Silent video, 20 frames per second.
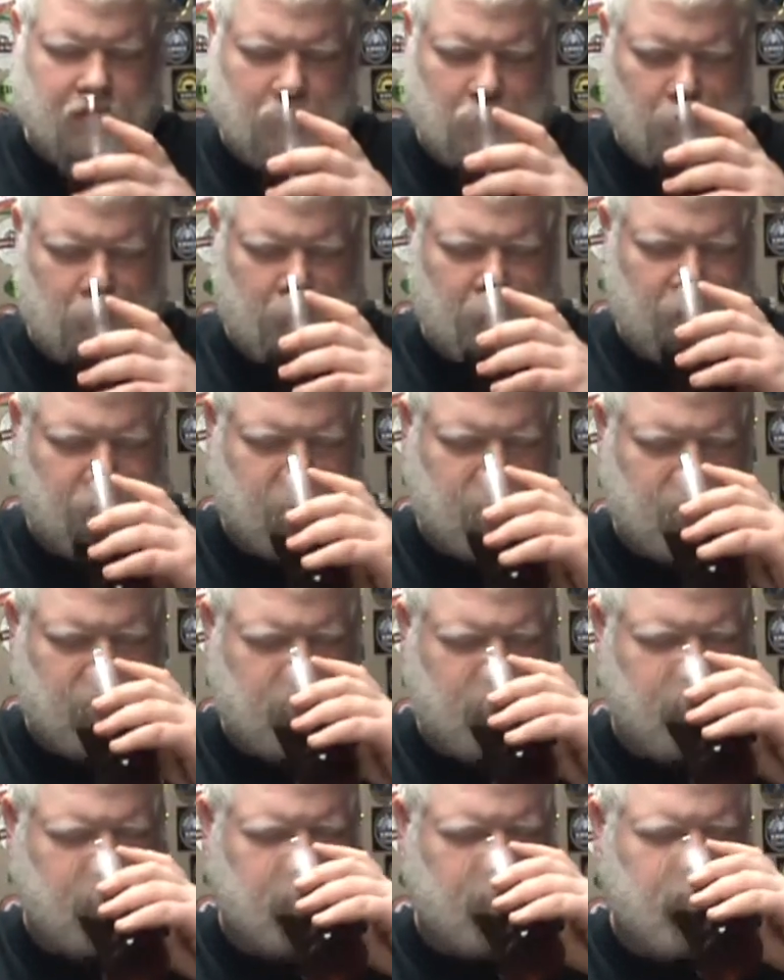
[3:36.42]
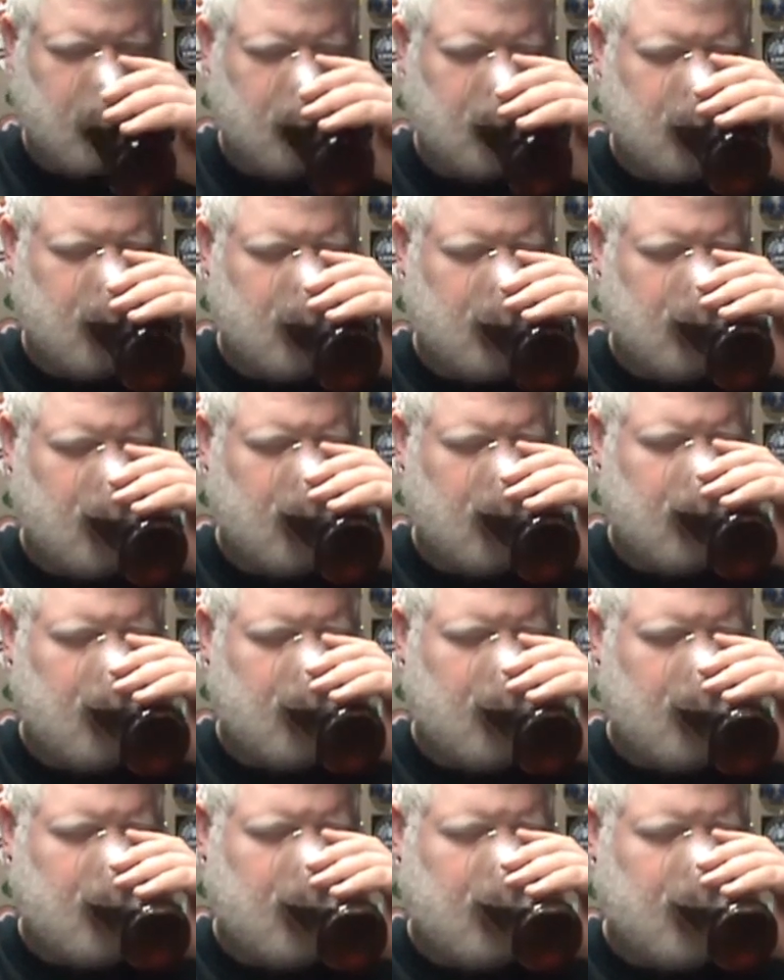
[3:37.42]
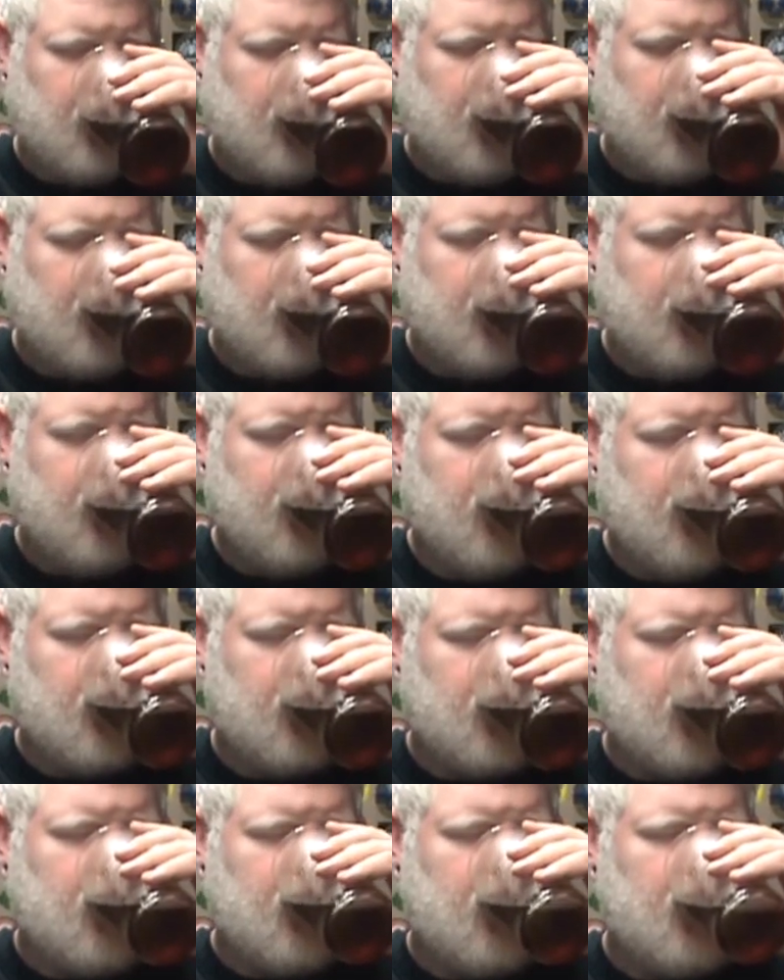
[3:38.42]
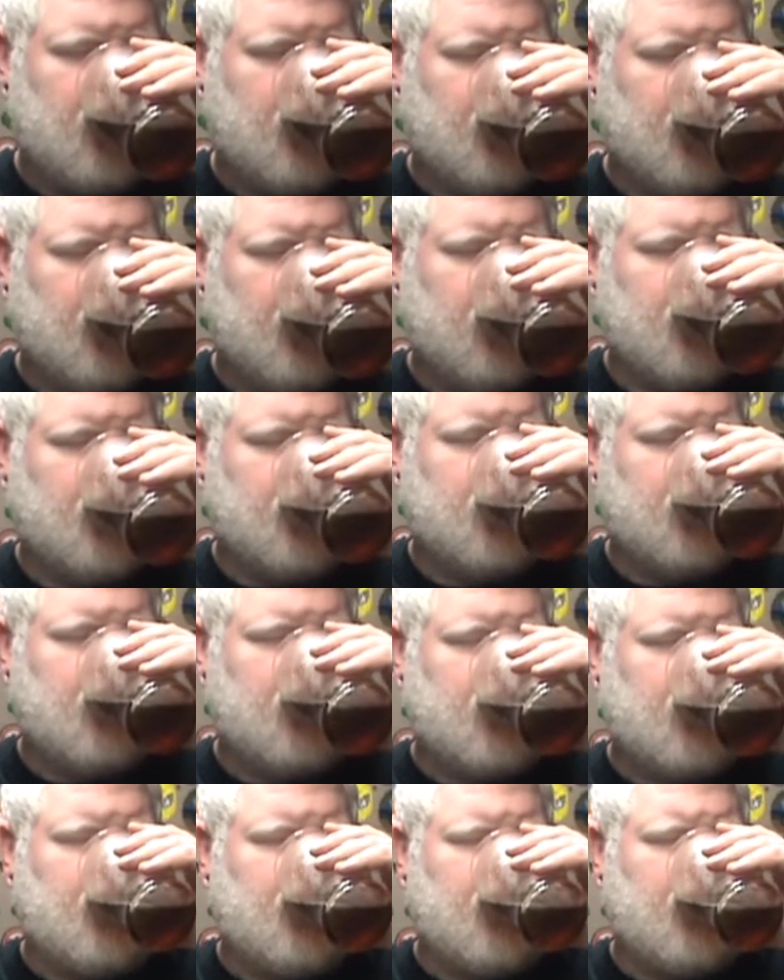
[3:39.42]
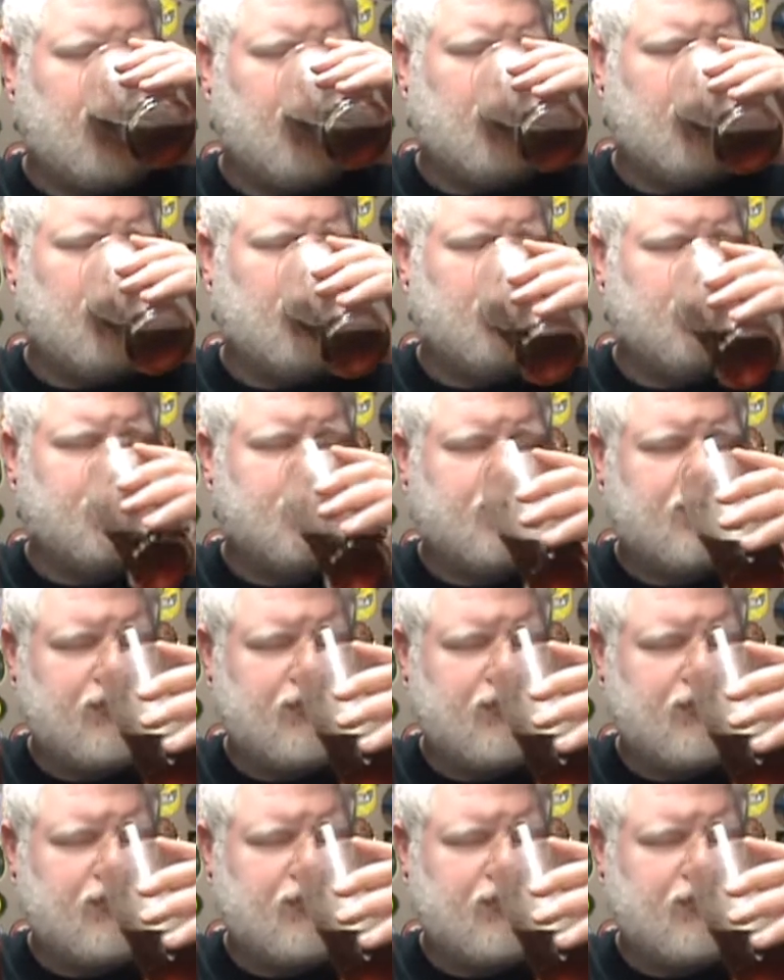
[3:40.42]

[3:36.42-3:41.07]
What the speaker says: Nothing is said.